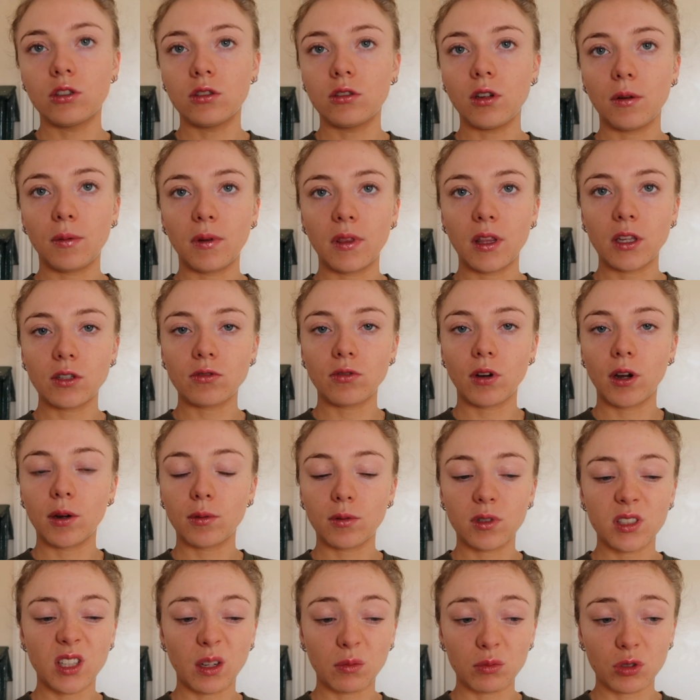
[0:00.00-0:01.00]
doing this
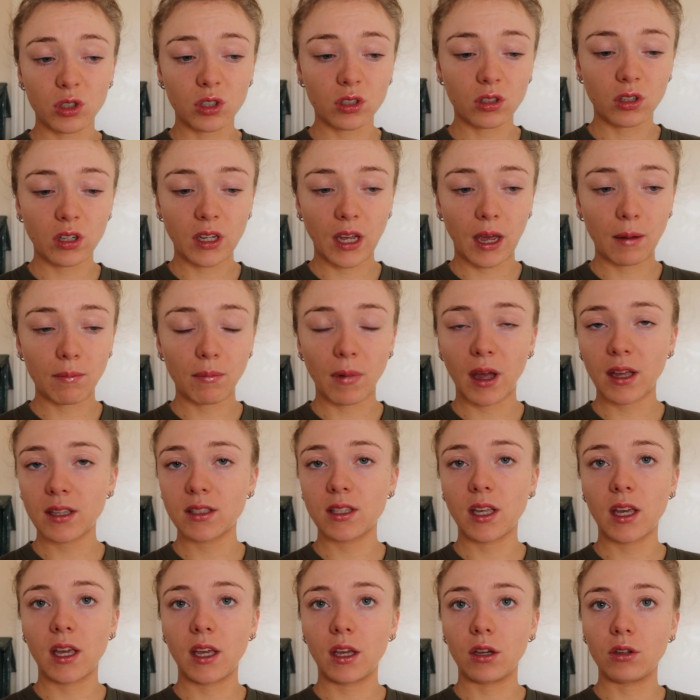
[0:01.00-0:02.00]
room, because I'm just going to get
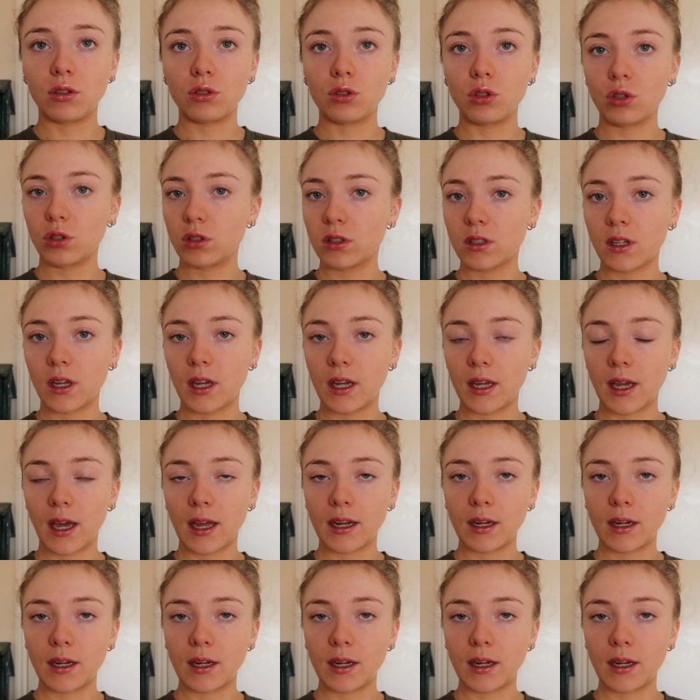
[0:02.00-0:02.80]
messy and dusty